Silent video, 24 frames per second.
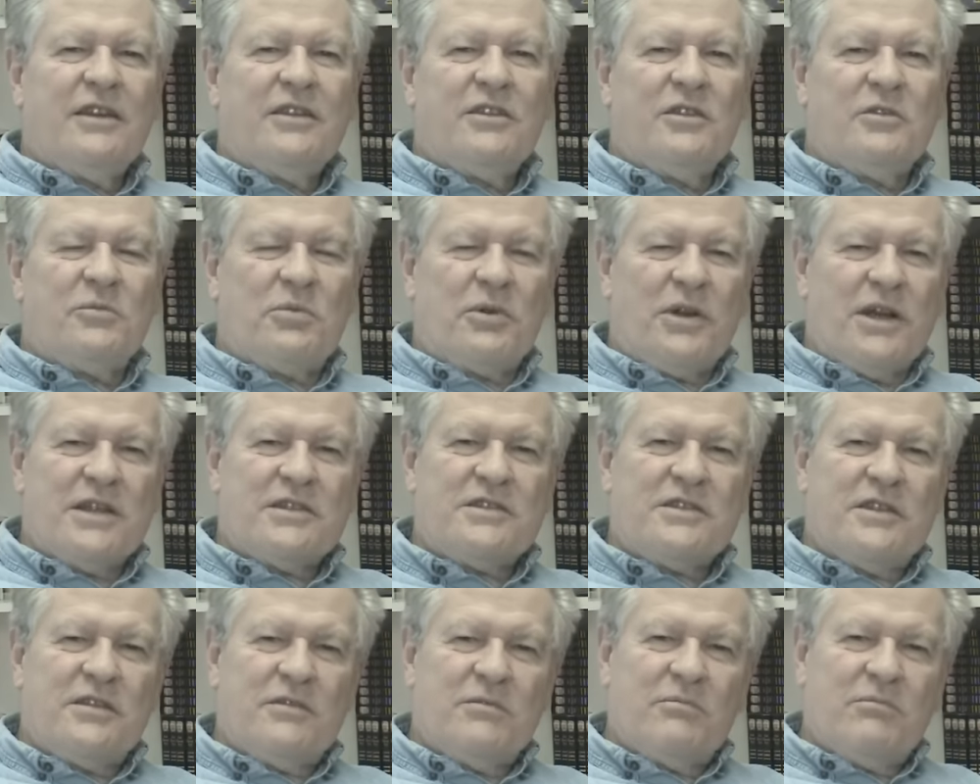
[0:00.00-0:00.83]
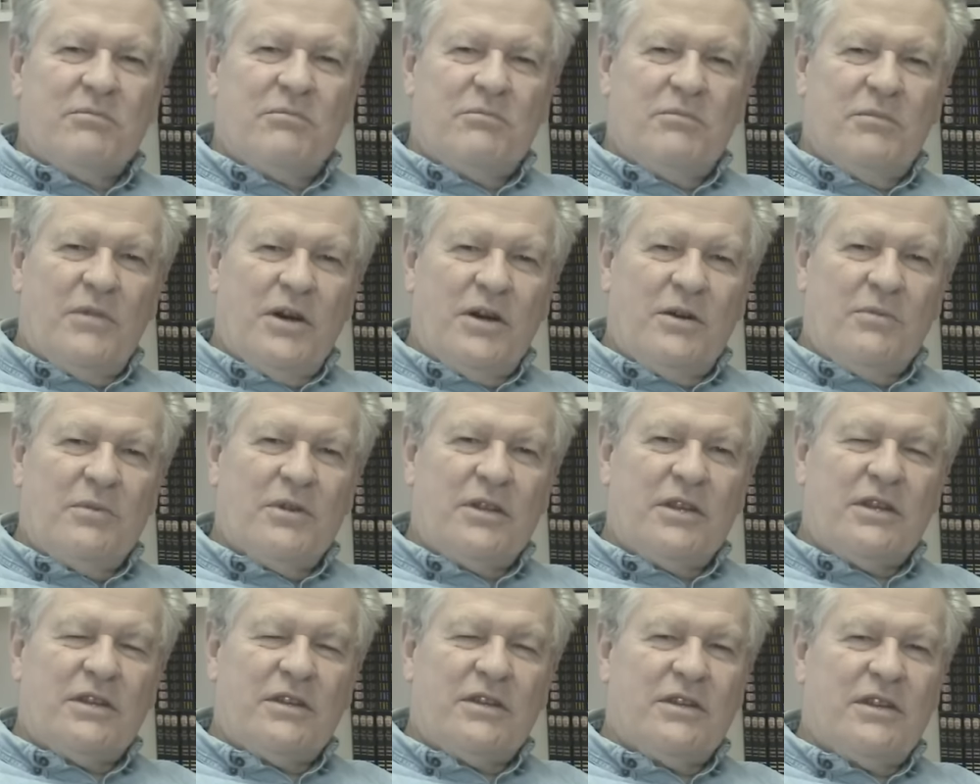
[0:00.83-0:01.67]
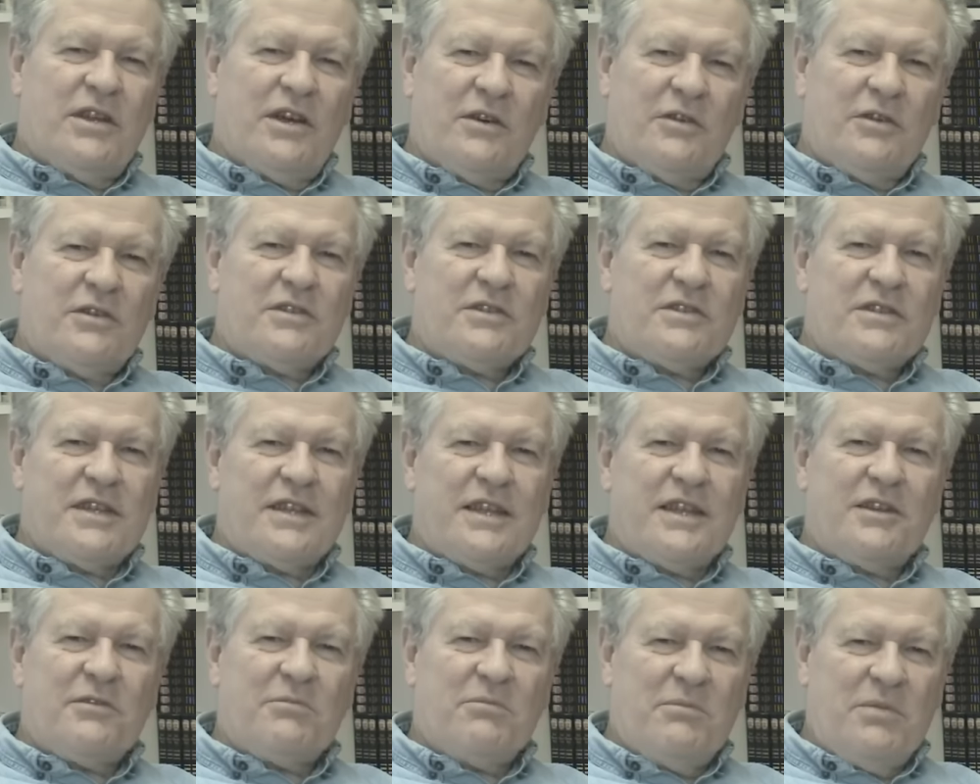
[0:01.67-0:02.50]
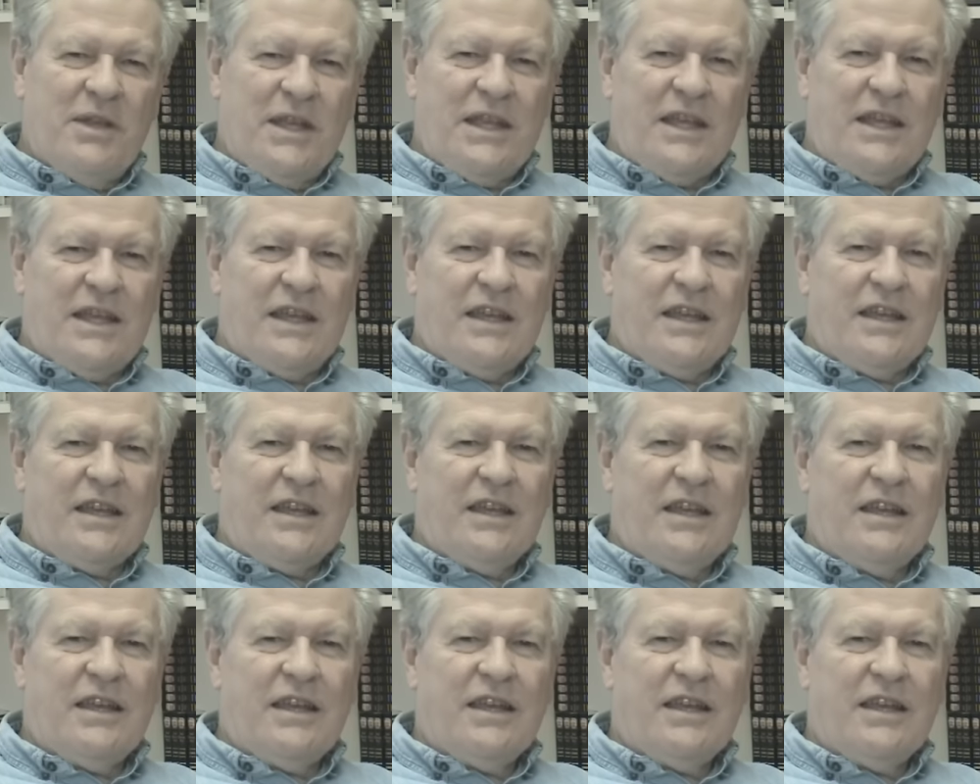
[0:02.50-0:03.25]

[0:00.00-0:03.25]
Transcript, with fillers: the present moment noticing being